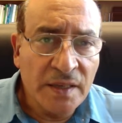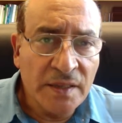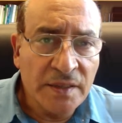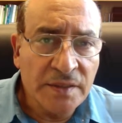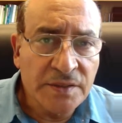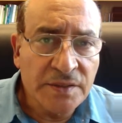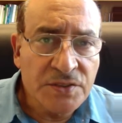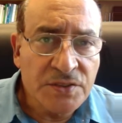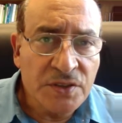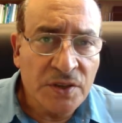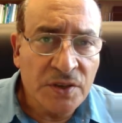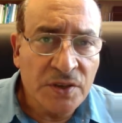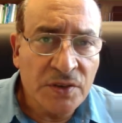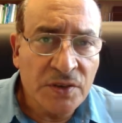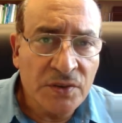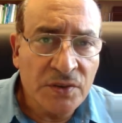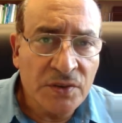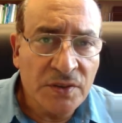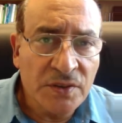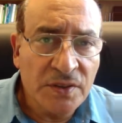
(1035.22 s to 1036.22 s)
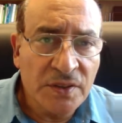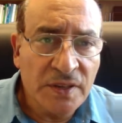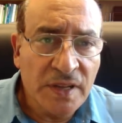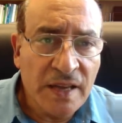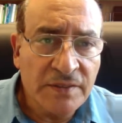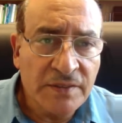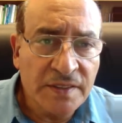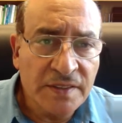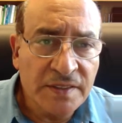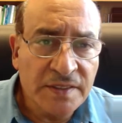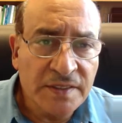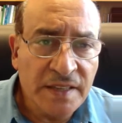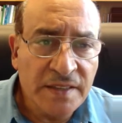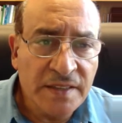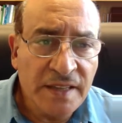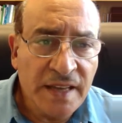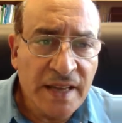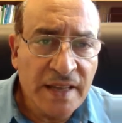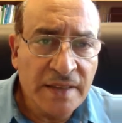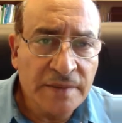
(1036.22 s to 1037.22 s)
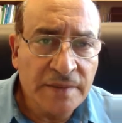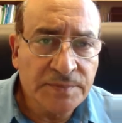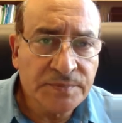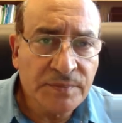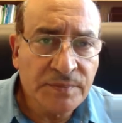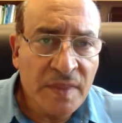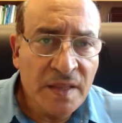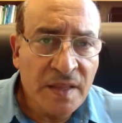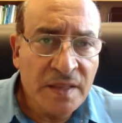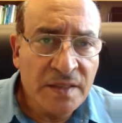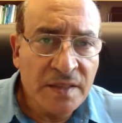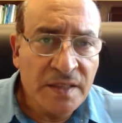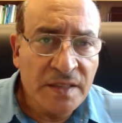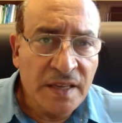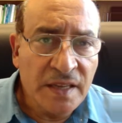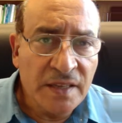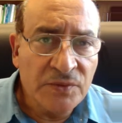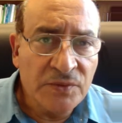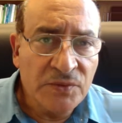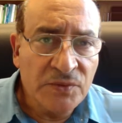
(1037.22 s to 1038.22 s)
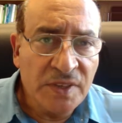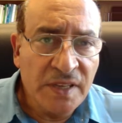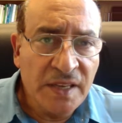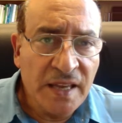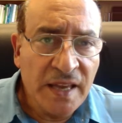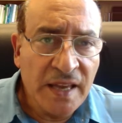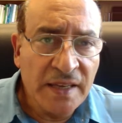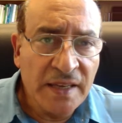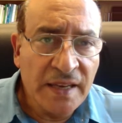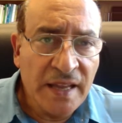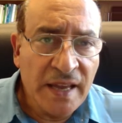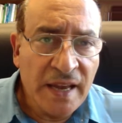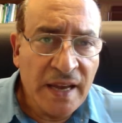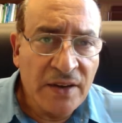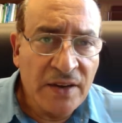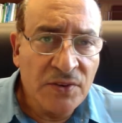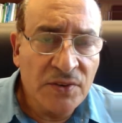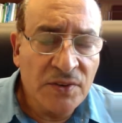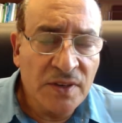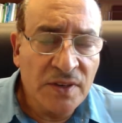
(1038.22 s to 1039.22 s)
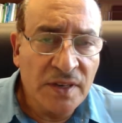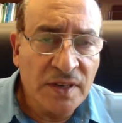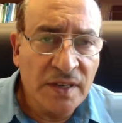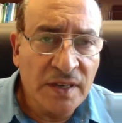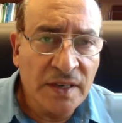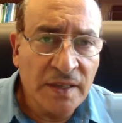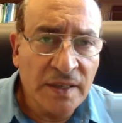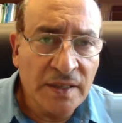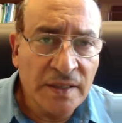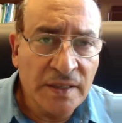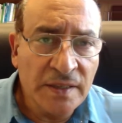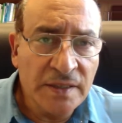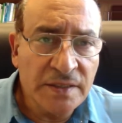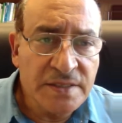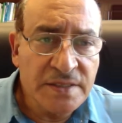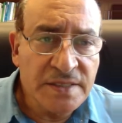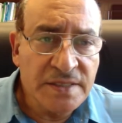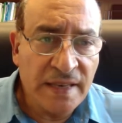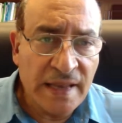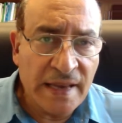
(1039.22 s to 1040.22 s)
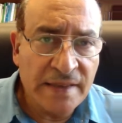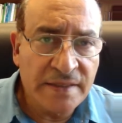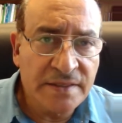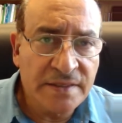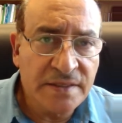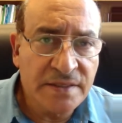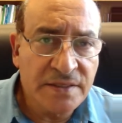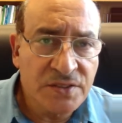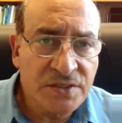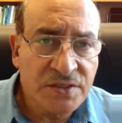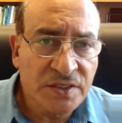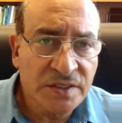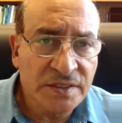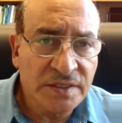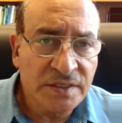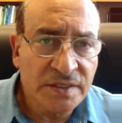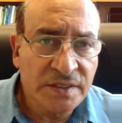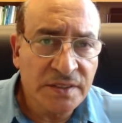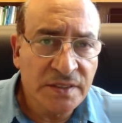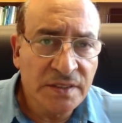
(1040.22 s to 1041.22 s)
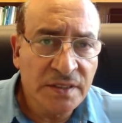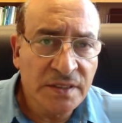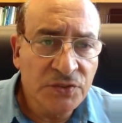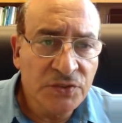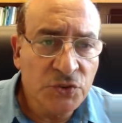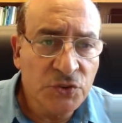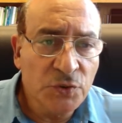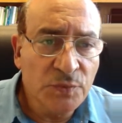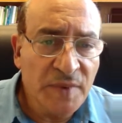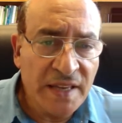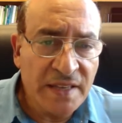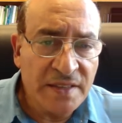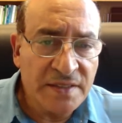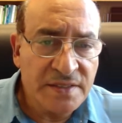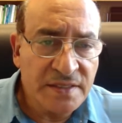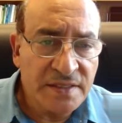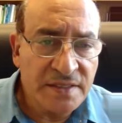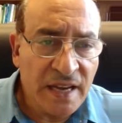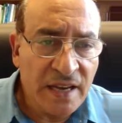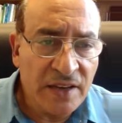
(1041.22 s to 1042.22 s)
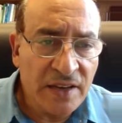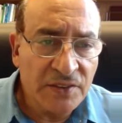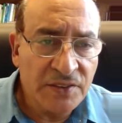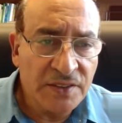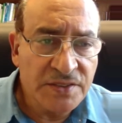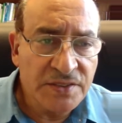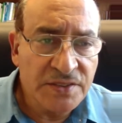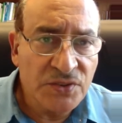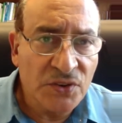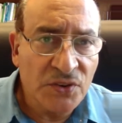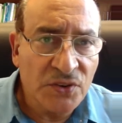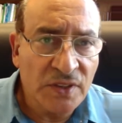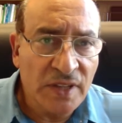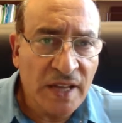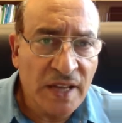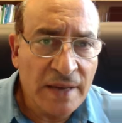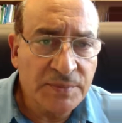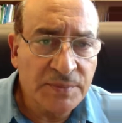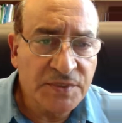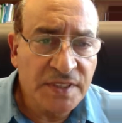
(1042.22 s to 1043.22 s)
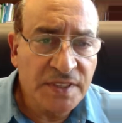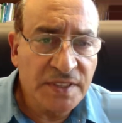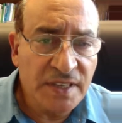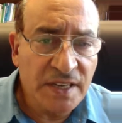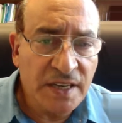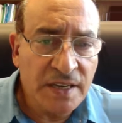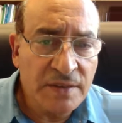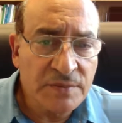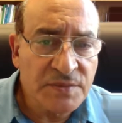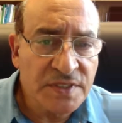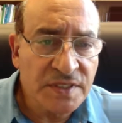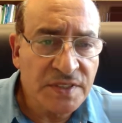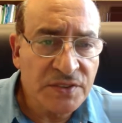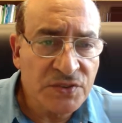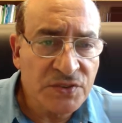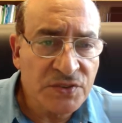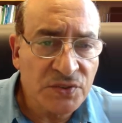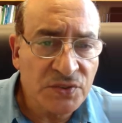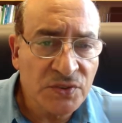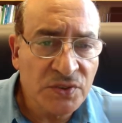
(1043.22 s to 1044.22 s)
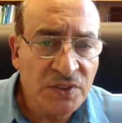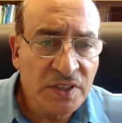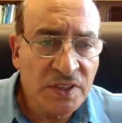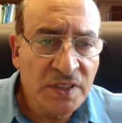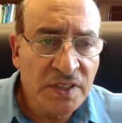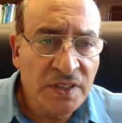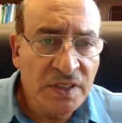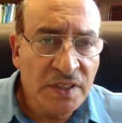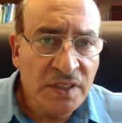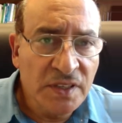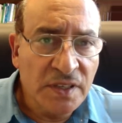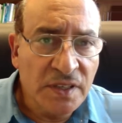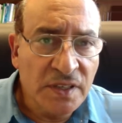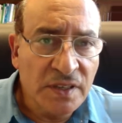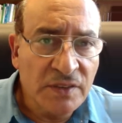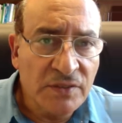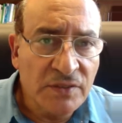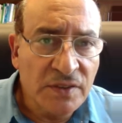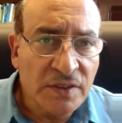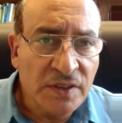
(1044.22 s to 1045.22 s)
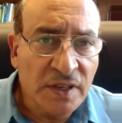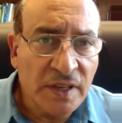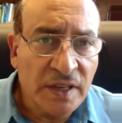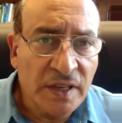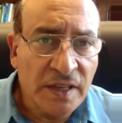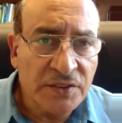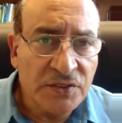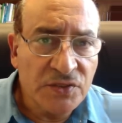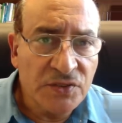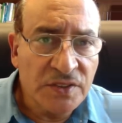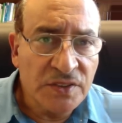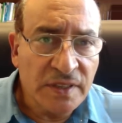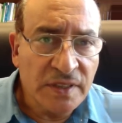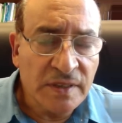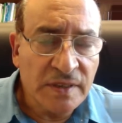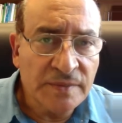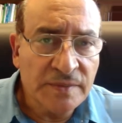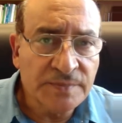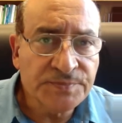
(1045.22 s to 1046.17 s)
So having done that, then we can now select certain domains. Now this whole object comes into the